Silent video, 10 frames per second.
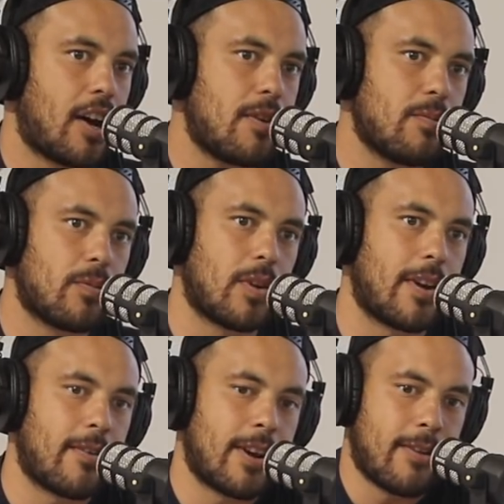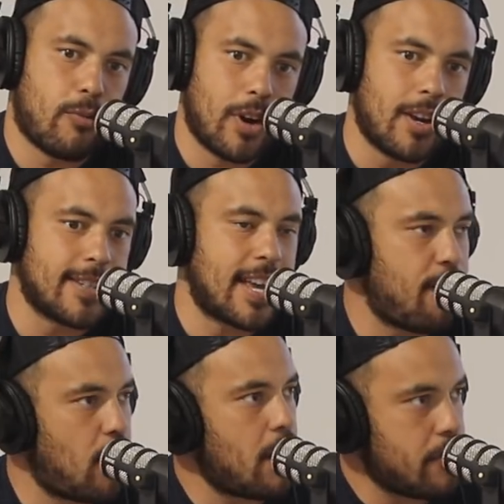I don't really realise how
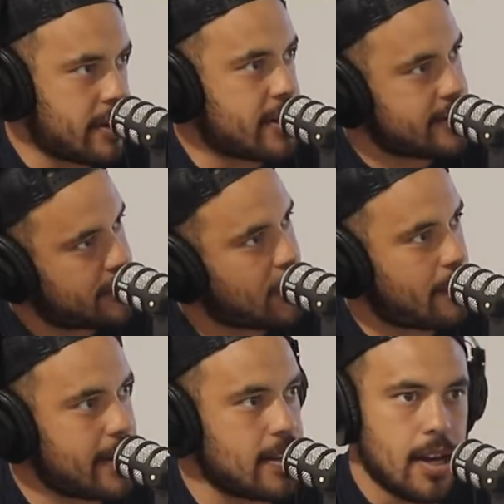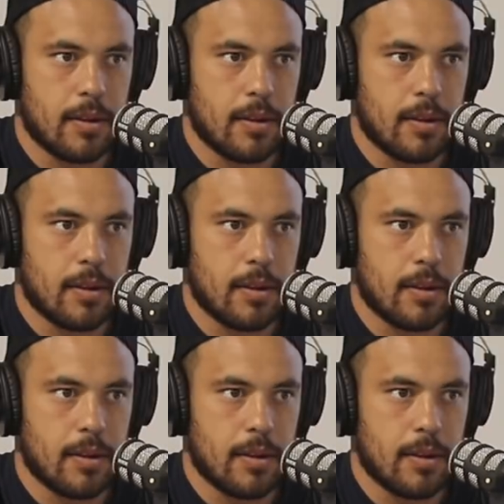vibrant it is, you know what I mean?